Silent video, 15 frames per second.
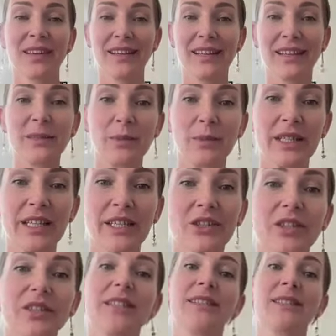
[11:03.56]

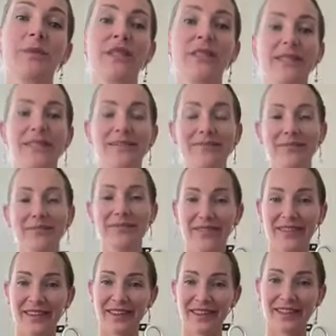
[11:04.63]
explanation. That's amazing
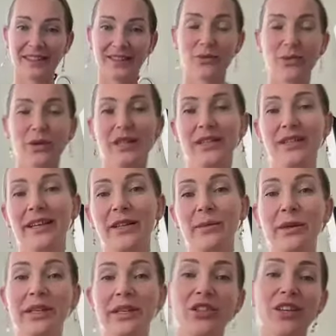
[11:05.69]
that we are
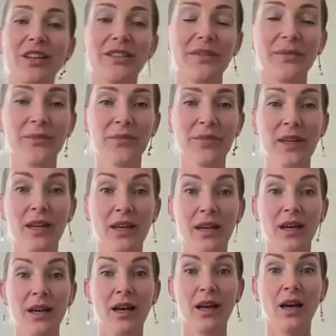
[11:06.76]
helping each other.
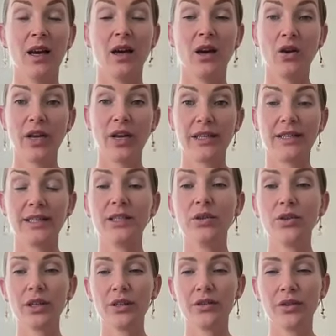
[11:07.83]
Okay, did
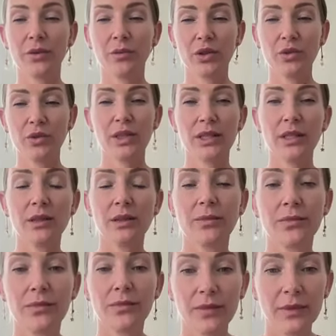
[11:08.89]
you hear the music?
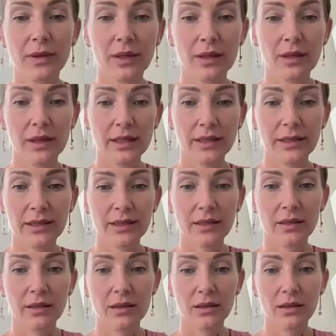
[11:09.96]

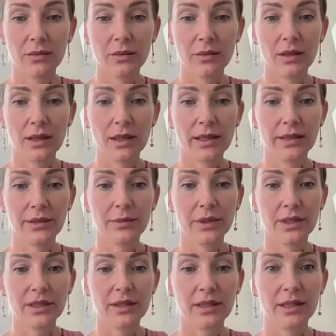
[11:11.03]
Let me
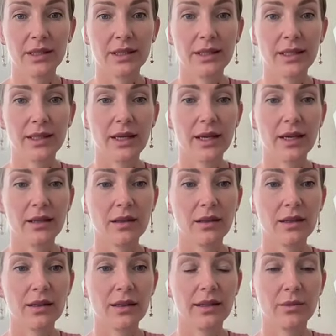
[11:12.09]
start it again
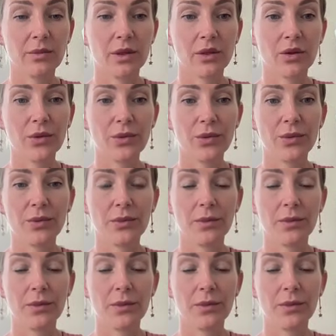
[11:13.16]
and let me know.